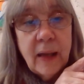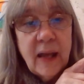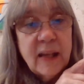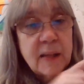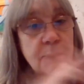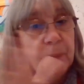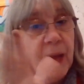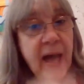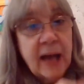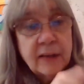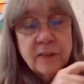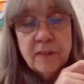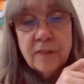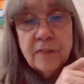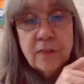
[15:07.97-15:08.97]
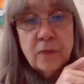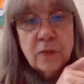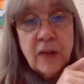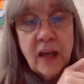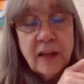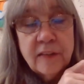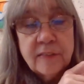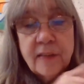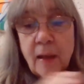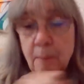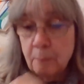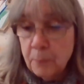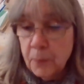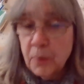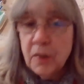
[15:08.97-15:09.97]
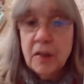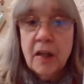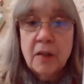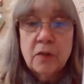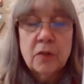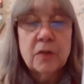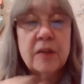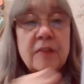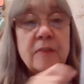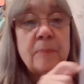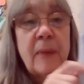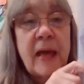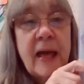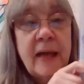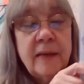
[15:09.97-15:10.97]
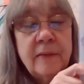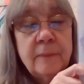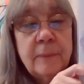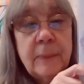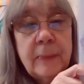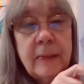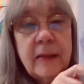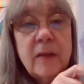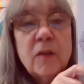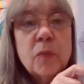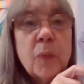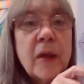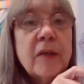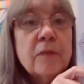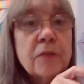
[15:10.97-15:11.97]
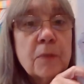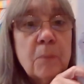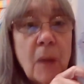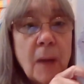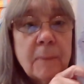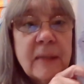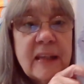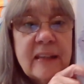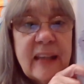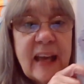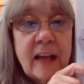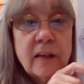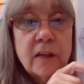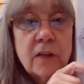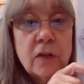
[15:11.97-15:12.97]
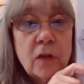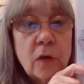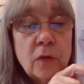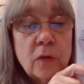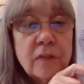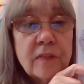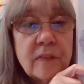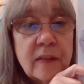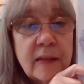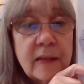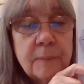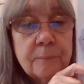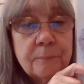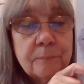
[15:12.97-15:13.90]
And he packed his suitcase up, put it under his bed, is waiting for mommy and daddy to go to sleep.